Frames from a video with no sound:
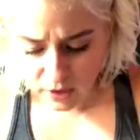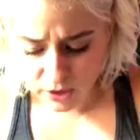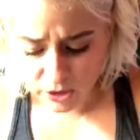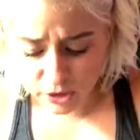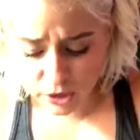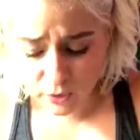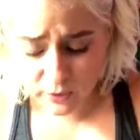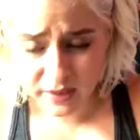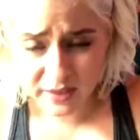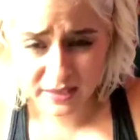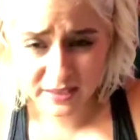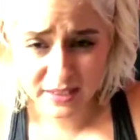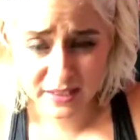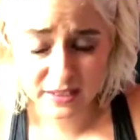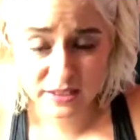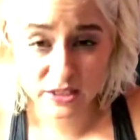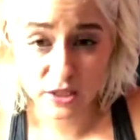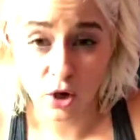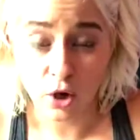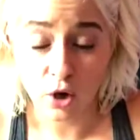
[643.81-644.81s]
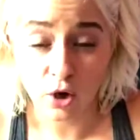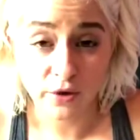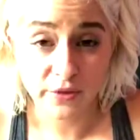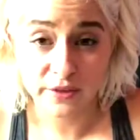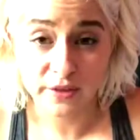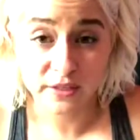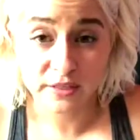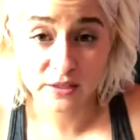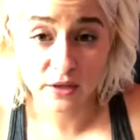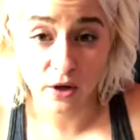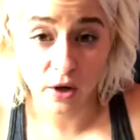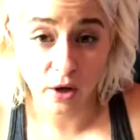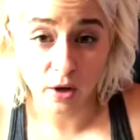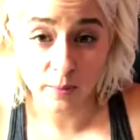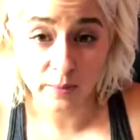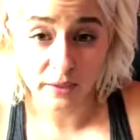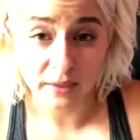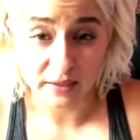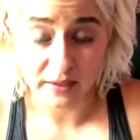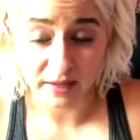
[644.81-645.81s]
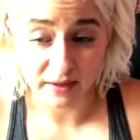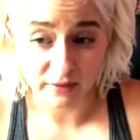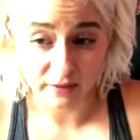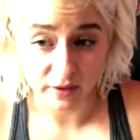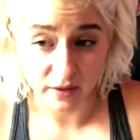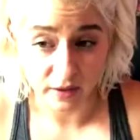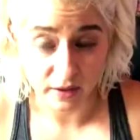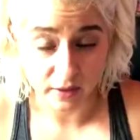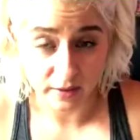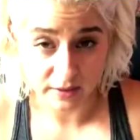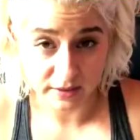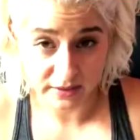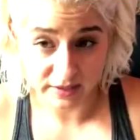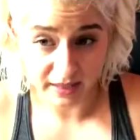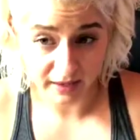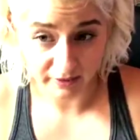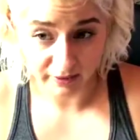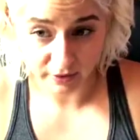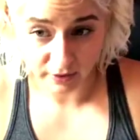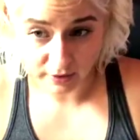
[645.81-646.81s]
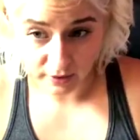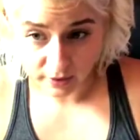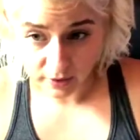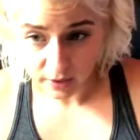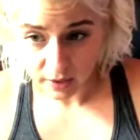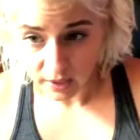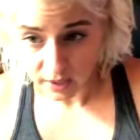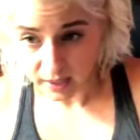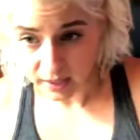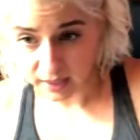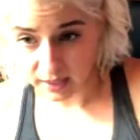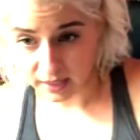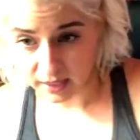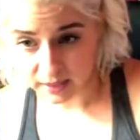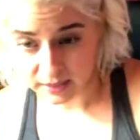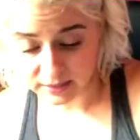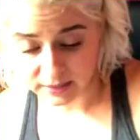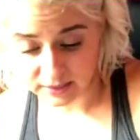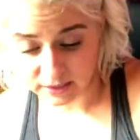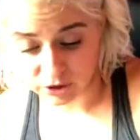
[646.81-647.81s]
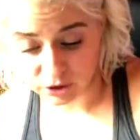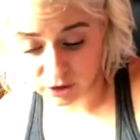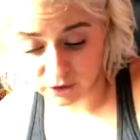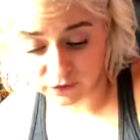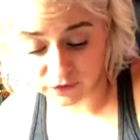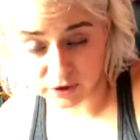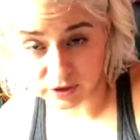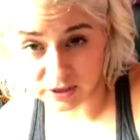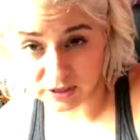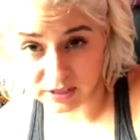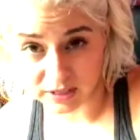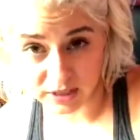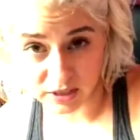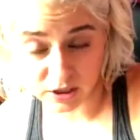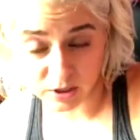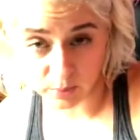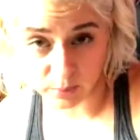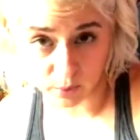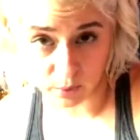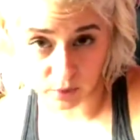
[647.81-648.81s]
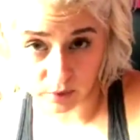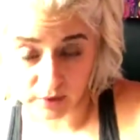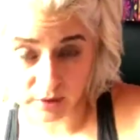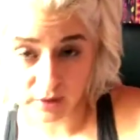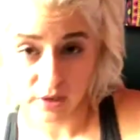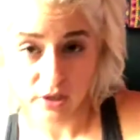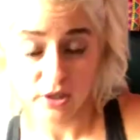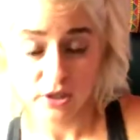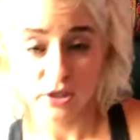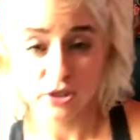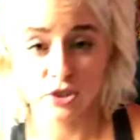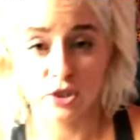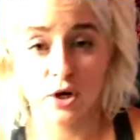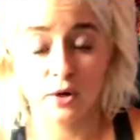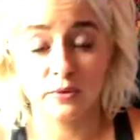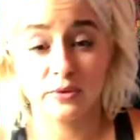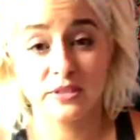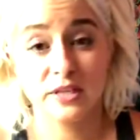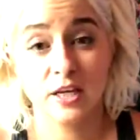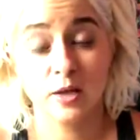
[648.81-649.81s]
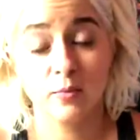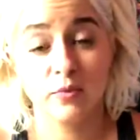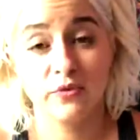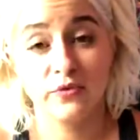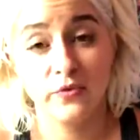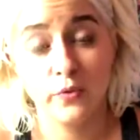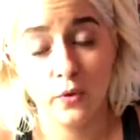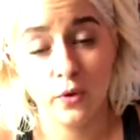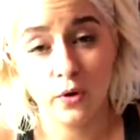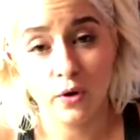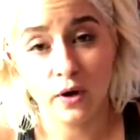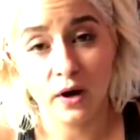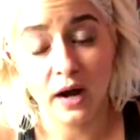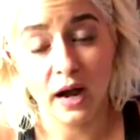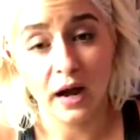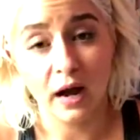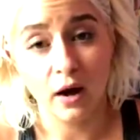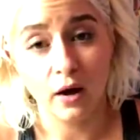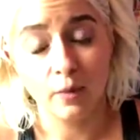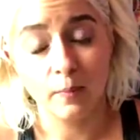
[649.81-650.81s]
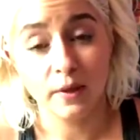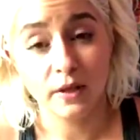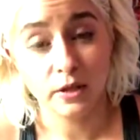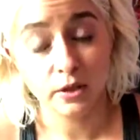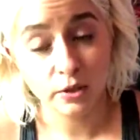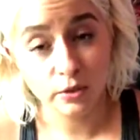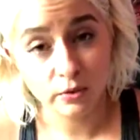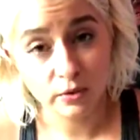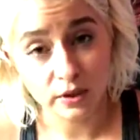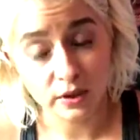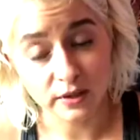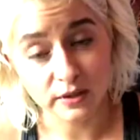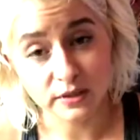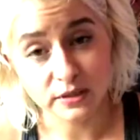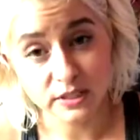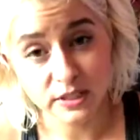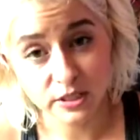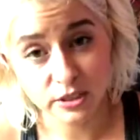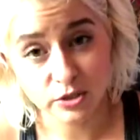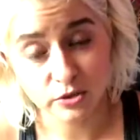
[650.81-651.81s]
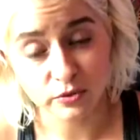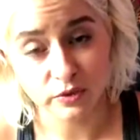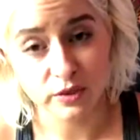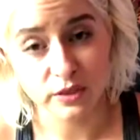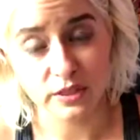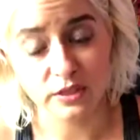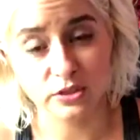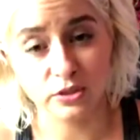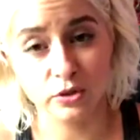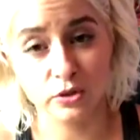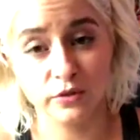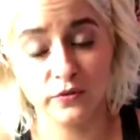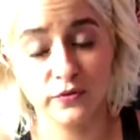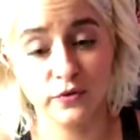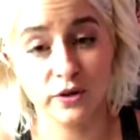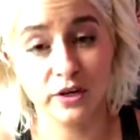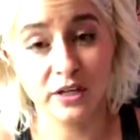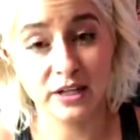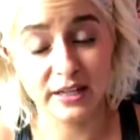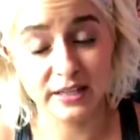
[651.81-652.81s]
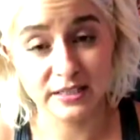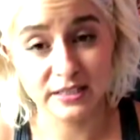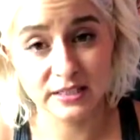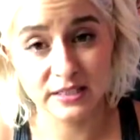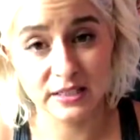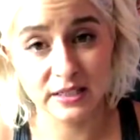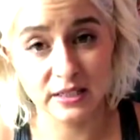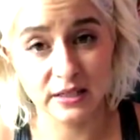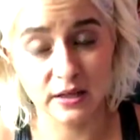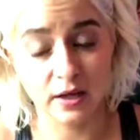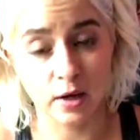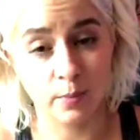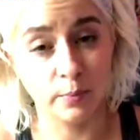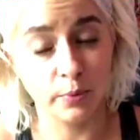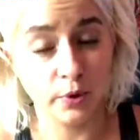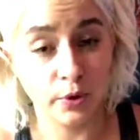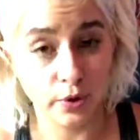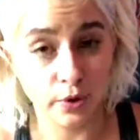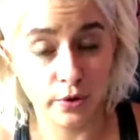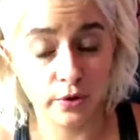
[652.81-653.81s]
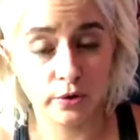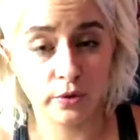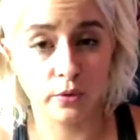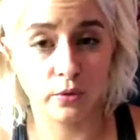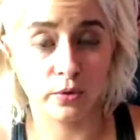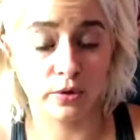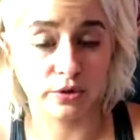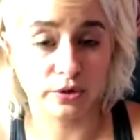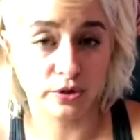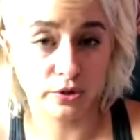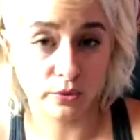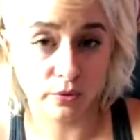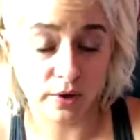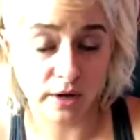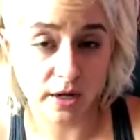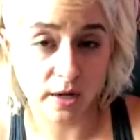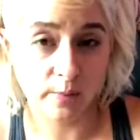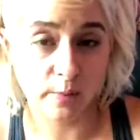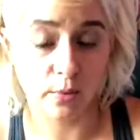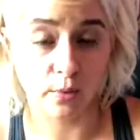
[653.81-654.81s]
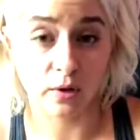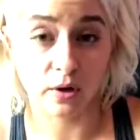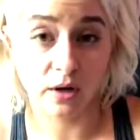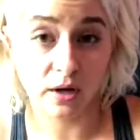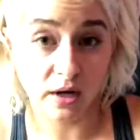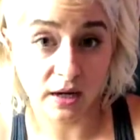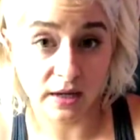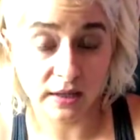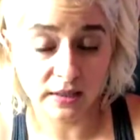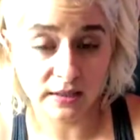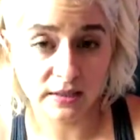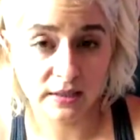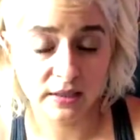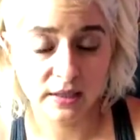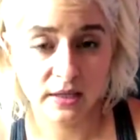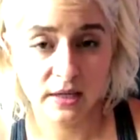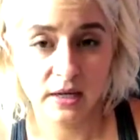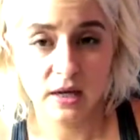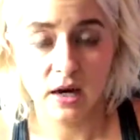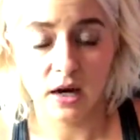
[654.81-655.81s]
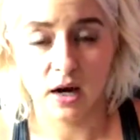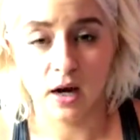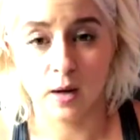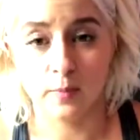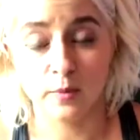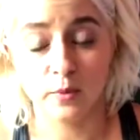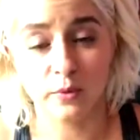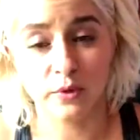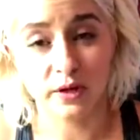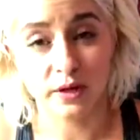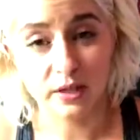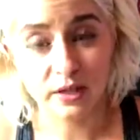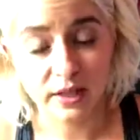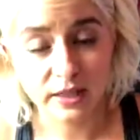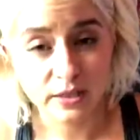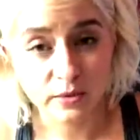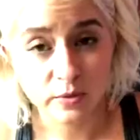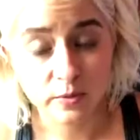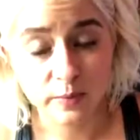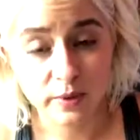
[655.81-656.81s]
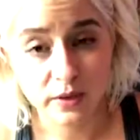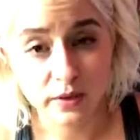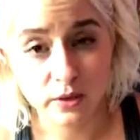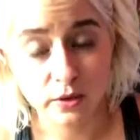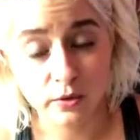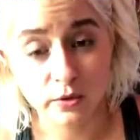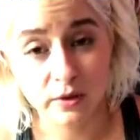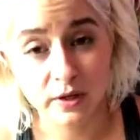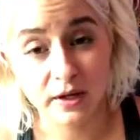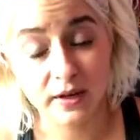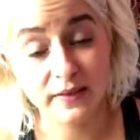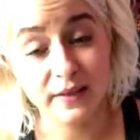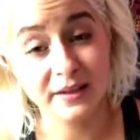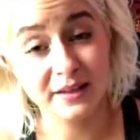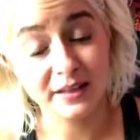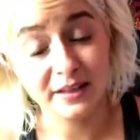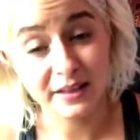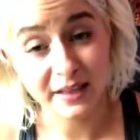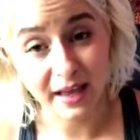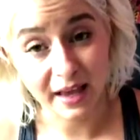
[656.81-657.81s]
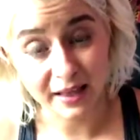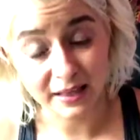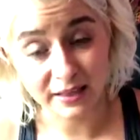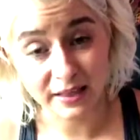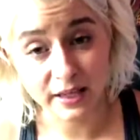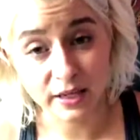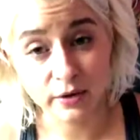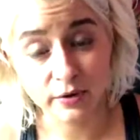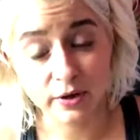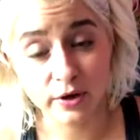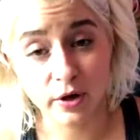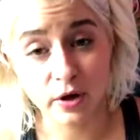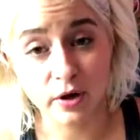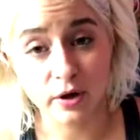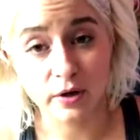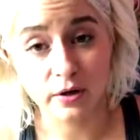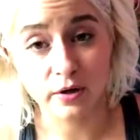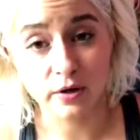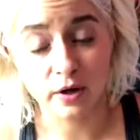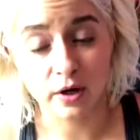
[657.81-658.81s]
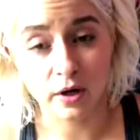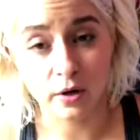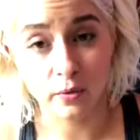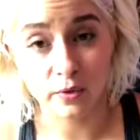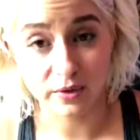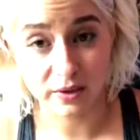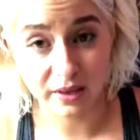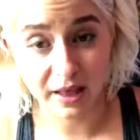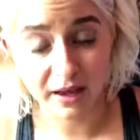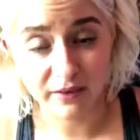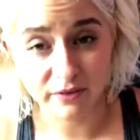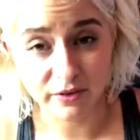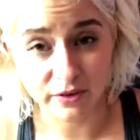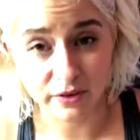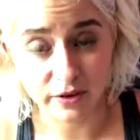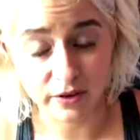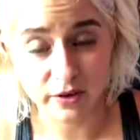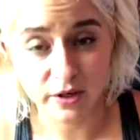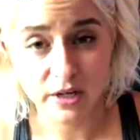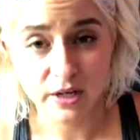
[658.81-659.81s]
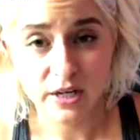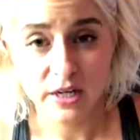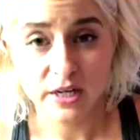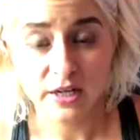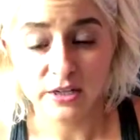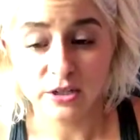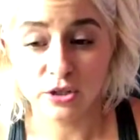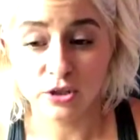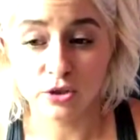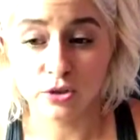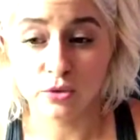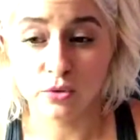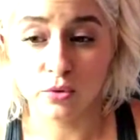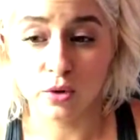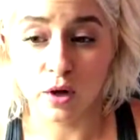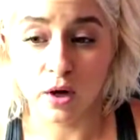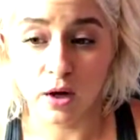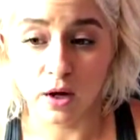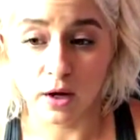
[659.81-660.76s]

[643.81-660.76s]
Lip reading: So they say it's the all things calming is lavender, and it's good for skin support. So I was saying before how melaleuca, the tea tree, is good for cleansing a burn or a scrape or a cut. You want to cleanse with melaleuca and then layer it on with lavender to